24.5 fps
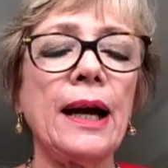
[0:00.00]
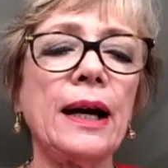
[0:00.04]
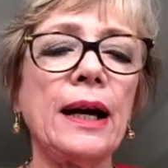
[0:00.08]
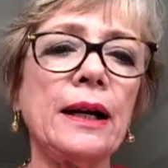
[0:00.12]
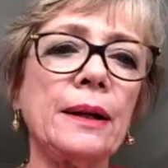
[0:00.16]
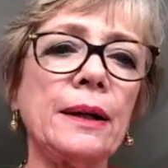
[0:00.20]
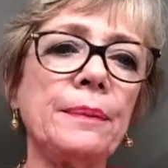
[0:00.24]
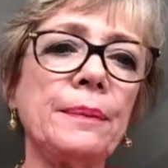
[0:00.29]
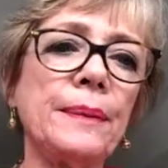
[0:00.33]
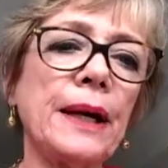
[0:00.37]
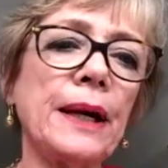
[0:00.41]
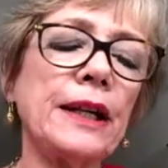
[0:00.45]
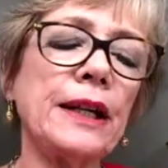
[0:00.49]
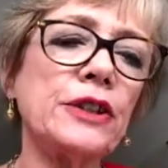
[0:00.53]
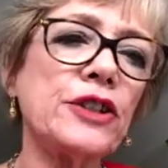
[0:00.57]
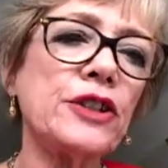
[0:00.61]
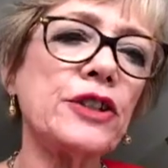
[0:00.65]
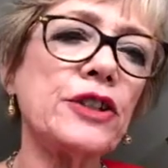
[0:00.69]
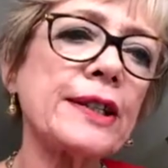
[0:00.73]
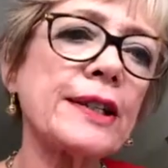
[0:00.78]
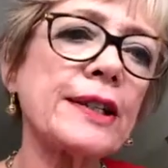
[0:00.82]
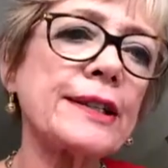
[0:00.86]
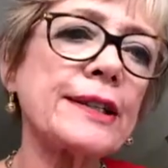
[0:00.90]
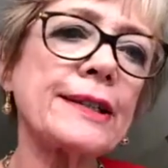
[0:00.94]
And
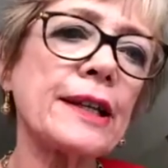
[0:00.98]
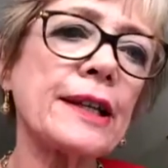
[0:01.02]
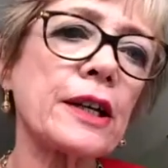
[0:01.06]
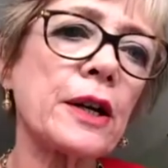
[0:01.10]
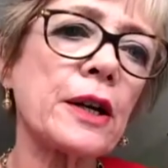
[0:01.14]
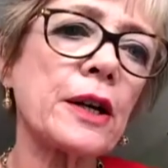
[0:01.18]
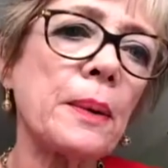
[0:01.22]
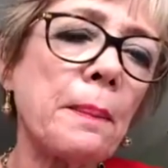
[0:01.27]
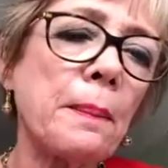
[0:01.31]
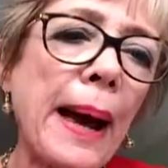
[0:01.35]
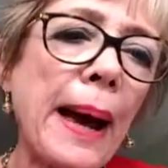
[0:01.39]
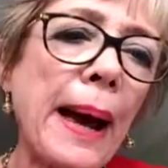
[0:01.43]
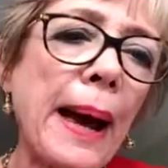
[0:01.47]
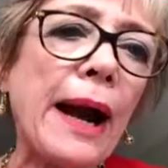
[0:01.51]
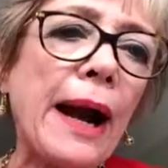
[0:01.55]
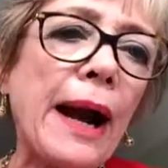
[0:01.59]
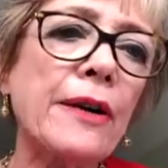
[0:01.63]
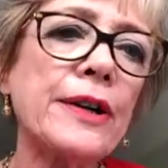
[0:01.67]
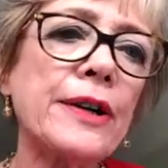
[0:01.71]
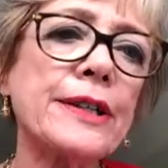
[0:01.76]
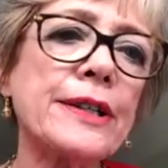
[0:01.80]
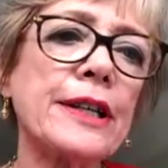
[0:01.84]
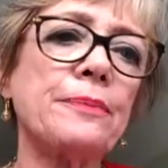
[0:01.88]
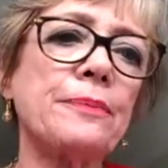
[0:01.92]
just as a
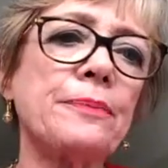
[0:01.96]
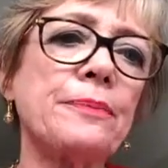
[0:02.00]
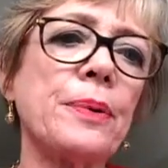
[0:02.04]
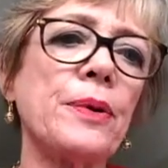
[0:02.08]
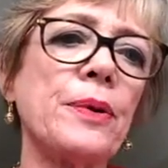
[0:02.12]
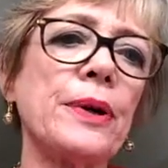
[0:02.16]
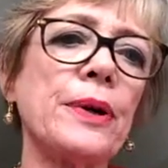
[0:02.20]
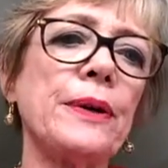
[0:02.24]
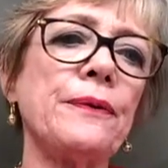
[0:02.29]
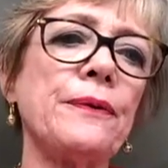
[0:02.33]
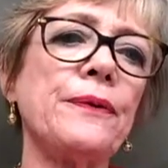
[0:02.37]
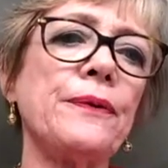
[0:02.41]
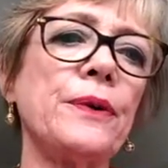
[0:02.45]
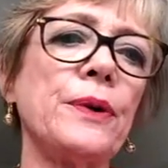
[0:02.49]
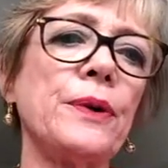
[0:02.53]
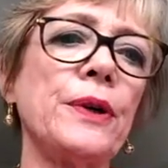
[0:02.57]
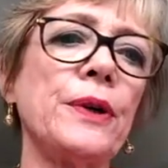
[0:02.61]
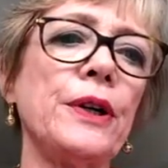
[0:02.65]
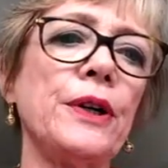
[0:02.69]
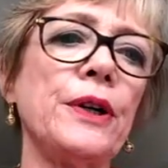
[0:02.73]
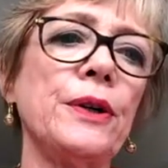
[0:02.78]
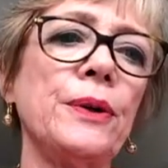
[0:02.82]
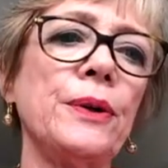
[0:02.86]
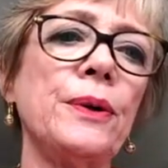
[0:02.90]
comparative point for
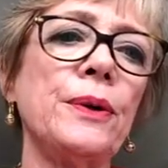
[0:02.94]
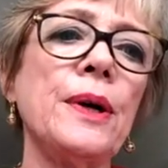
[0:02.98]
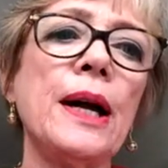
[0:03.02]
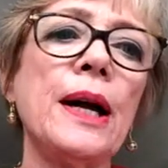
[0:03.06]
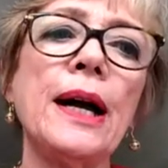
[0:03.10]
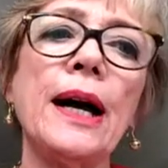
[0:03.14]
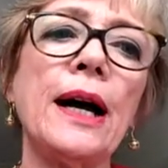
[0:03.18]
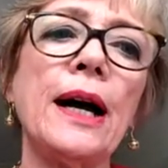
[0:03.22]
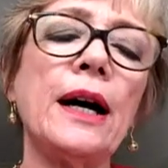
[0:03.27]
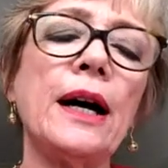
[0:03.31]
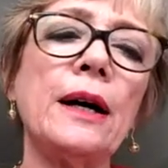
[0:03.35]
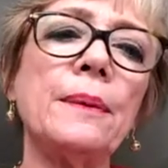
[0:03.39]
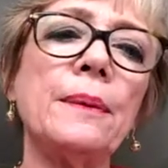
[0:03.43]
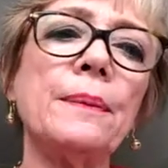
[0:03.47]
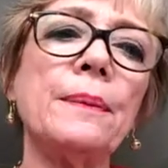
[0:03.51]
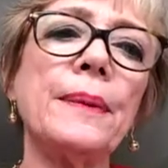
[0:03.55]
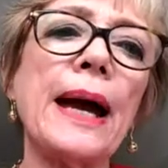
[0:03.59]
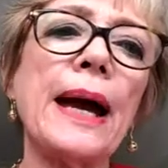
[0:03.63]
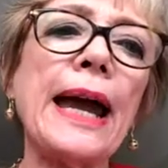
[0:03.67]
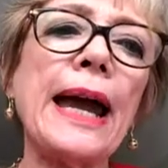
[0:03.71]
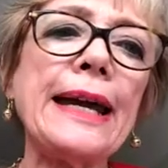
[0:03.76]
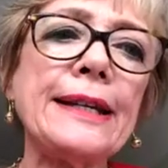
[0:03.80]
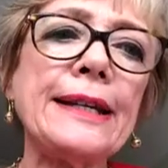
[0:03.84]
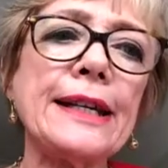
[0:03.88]
you,
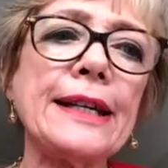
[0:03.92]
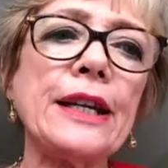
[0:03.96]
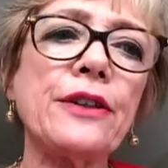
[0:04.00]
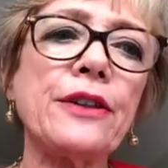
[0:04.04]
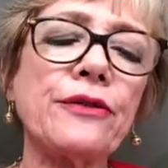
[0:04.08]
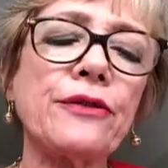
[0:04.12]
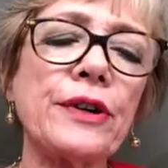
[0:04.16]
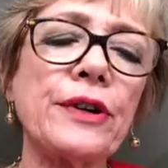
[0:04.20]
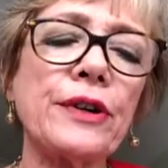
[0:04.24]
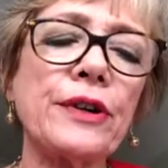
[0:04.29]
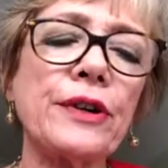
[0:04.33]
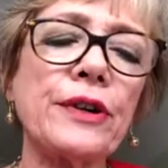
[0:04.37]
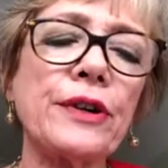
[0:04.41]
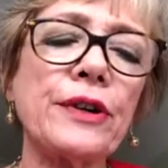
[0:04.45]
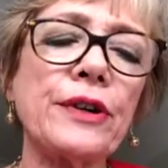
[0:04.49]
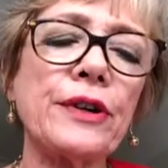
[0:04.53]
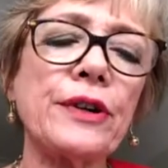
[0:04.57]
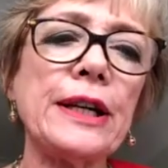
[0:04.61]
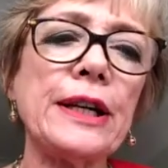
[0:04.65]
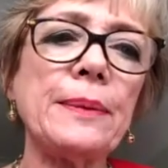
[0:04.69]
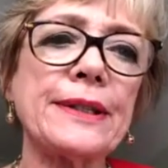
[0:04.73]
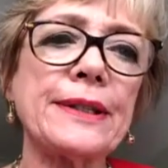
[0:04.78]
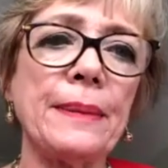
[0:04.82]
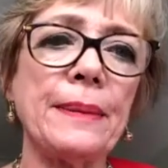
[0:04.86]

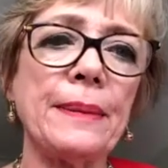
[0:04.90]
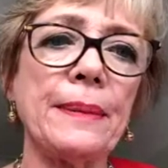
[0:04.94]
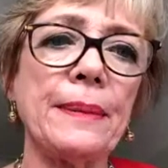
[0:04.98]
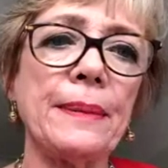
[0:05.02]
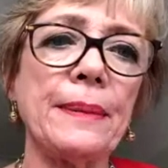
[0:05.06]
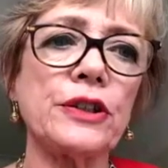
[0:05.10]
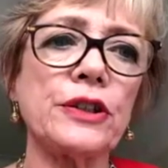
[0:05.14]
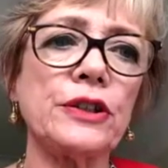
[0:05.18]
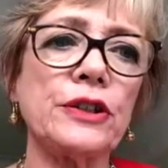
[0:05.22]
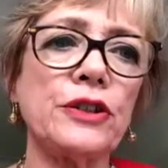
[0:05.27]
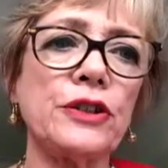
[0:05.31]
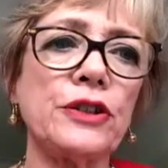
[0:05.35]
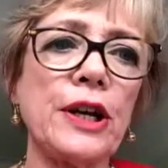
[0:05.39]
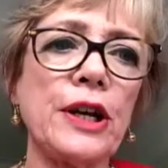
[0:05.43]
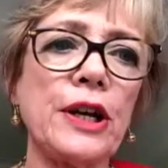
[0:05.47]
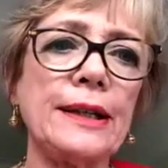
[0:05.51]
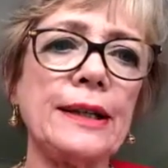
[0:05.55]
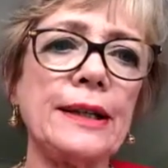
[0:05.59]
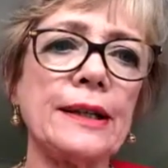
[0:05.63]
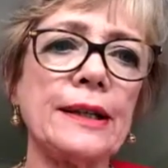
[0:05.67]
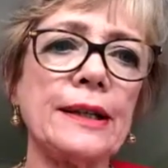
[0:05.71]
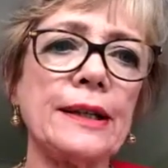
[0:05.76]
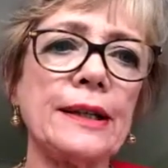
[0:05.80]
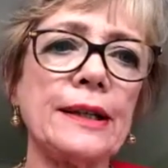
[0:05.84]
83% mention
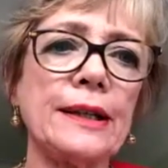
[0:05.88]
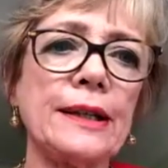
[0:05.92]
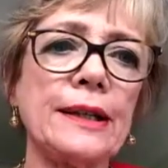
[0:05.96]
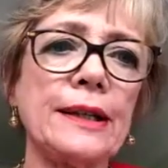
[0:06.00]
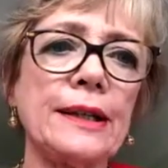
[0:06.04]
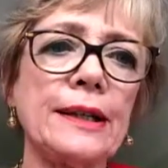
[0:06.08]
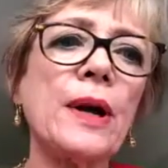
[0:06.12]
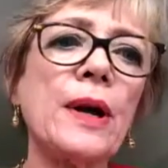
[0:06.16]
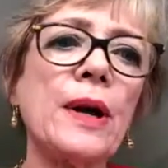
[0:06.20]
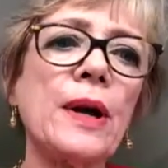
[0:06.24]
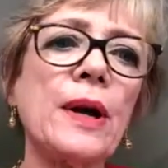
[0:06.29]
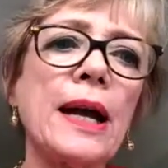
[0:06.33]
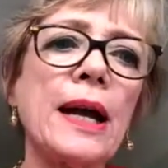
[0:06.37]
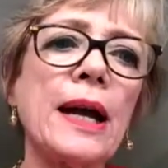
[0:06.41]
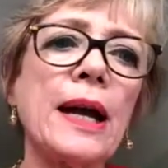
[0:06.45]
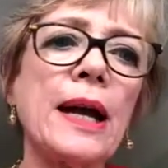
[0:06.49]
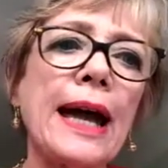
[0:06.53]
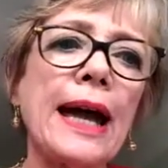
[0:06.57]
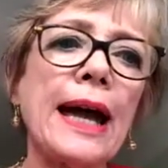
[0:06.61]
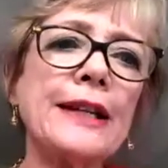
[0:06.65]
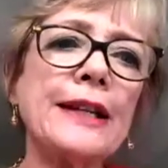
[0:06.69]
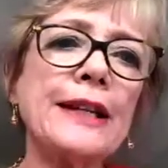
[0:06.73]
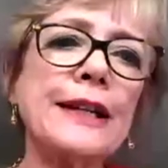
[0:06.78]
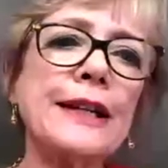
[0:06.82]
gender. So
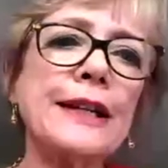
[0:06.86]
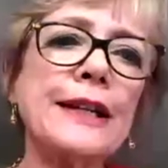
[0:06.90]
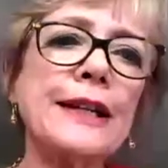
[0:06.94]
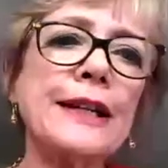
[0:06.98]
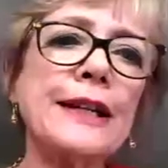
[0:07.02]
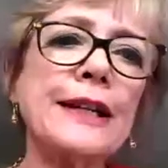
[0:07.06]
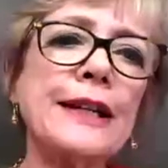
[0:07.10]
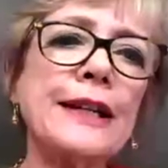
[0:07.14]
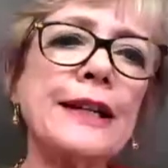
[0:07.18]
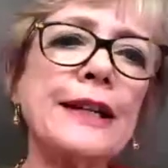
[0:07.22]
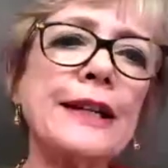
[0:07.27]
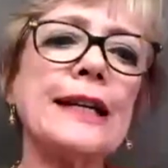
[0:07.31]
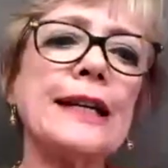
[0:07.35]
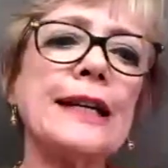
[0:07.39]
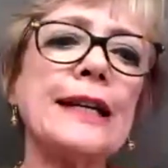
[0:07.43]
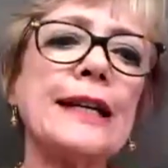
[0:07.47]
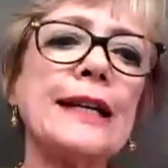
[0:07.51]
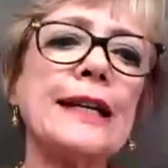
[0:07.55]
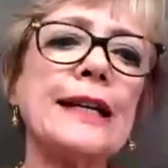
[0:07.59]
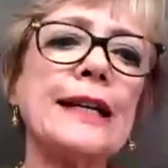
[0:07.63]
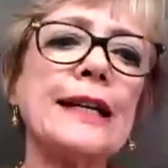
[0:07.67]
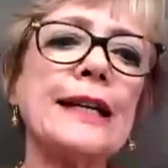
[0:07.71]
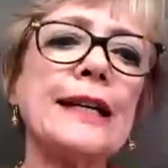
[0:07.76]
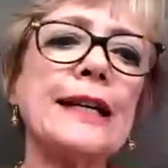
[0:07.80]
ethnicity
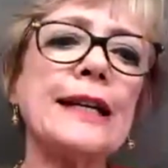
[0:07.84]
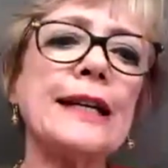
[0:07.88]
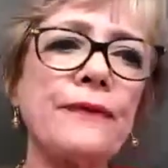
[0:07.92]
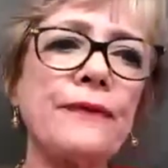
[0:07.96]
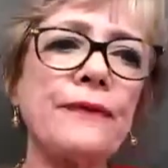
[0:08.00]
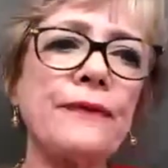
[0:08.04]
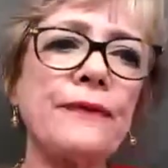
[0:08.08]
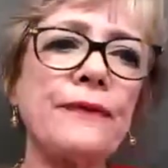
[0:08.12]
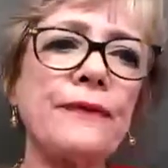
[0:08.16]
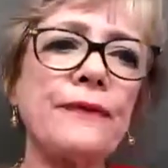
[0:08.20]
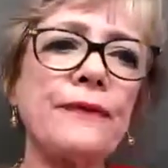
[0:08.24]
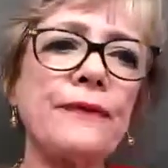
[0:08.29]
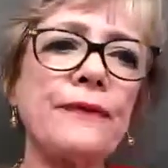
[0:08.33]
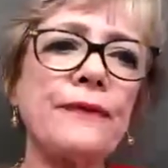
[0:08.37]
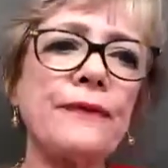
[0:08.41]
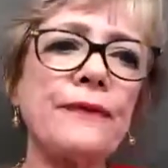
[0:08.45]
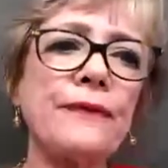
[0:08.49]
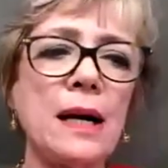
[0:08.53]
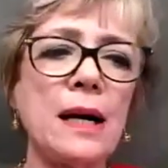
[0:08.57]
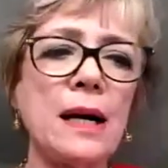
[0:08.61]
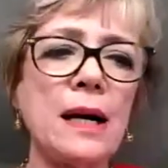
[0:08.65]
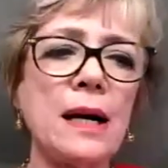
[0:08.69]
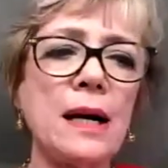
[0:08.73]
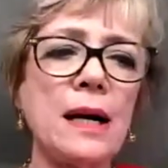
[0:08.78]
is very far
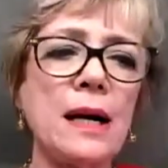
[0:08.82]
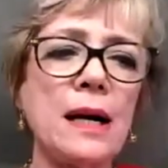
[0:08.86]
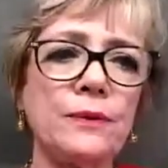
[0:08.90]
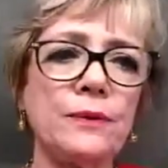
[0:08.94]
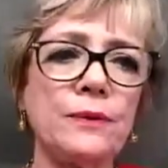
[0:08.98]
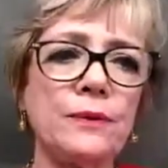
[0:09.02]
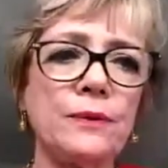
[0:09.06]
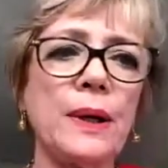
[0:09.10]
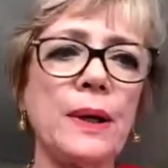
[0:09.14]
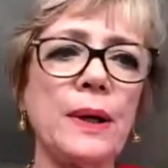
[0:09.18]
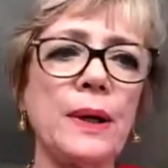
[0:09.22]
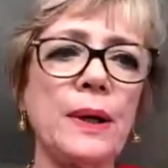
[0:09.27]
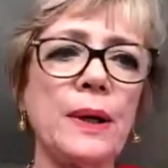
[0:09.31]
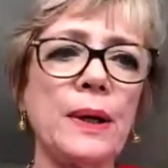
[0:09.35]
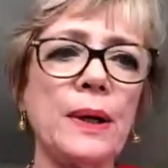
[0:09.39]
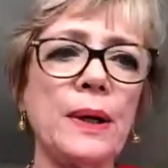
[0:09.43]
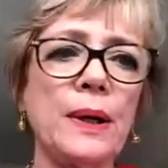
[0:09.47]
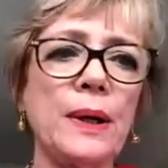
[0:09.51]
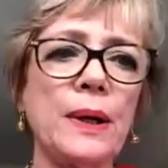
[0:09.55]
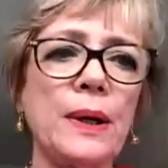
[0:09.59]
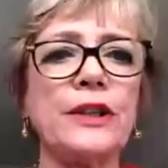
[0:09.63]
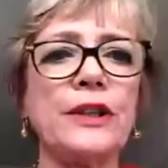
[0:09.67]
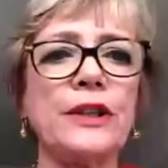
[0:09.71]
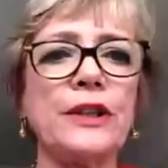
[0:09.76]
behind where we
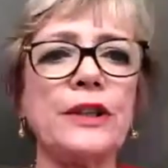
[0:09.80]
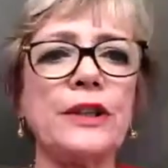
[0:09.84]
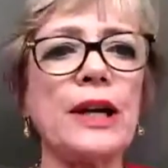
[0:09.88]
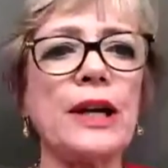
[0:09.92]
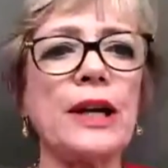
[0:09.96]
are with